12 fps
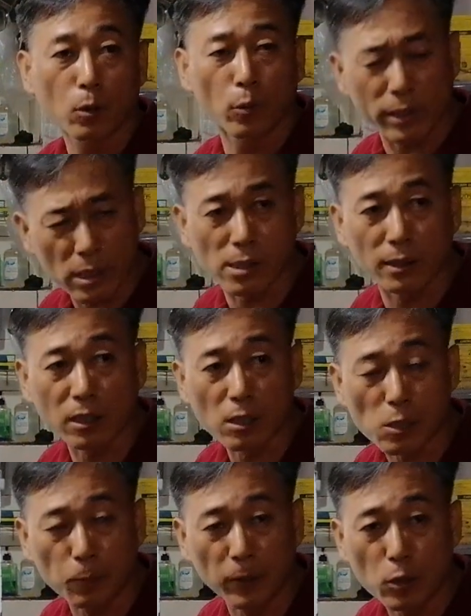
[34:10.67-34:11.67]
What is
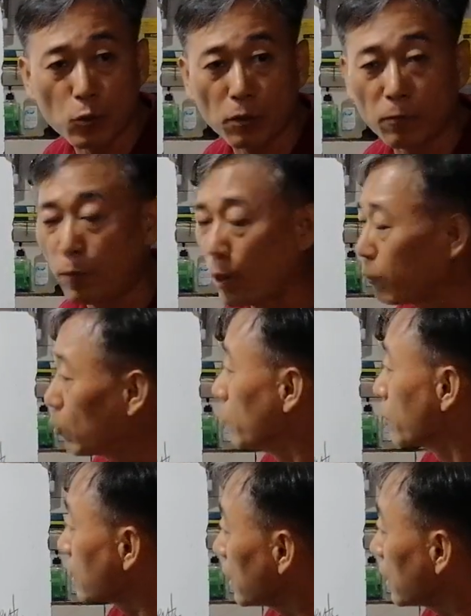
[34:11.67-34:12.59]
the spiritual problem?